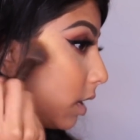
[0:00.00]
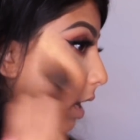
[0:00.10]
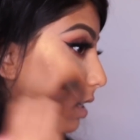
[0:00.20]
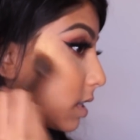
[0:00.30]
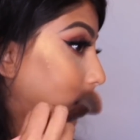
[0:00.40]

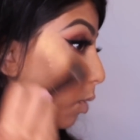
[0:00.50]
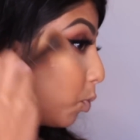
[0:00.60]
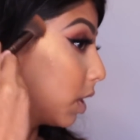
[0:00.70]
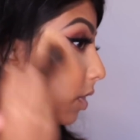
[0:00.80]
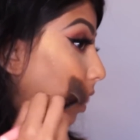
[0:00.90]
nicely
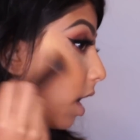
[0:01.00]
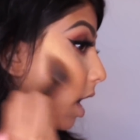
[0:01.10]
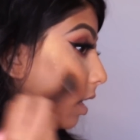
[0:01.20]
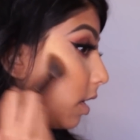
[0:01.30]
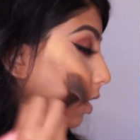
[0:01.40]
with the
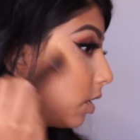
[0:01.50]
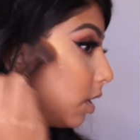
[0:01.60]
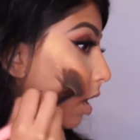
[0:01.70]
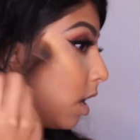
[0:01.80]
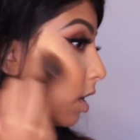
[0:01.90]
highlighter.